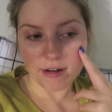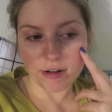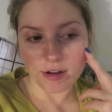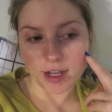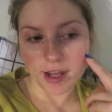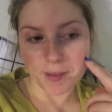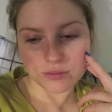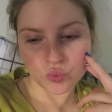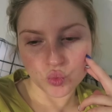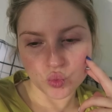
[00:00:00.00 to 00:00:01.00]
I don't know yet.
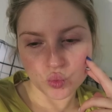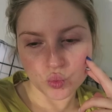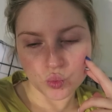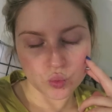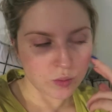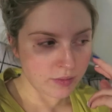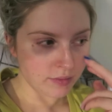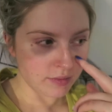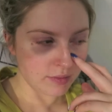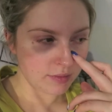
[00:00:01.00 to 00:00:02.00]
And I'll tell you, I didn't
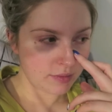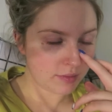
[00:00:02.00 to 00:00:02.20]
overcook all